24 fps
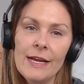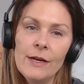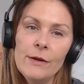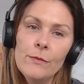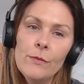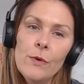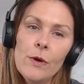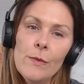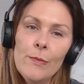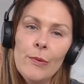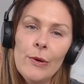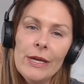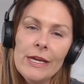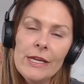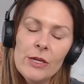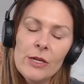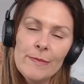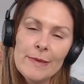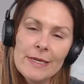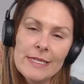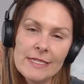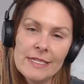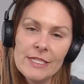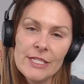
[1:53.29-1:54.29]
at what point in your
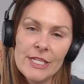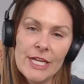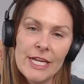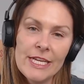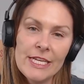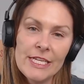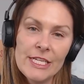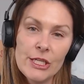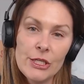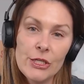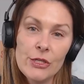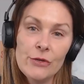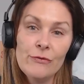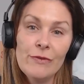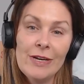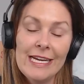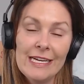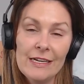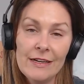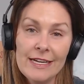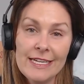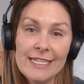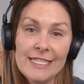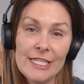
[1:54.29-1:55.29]
business journey did you
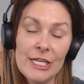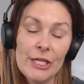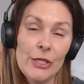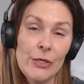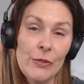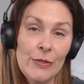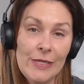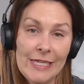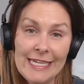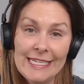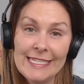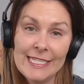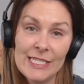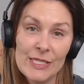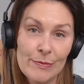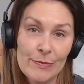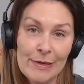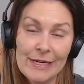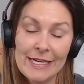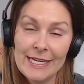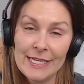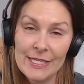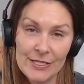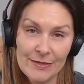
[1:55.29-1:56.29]
realize that you needed to
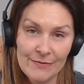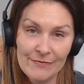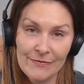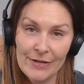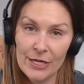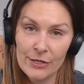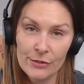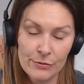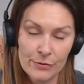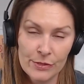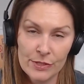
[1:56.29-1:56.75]
bring in some virtual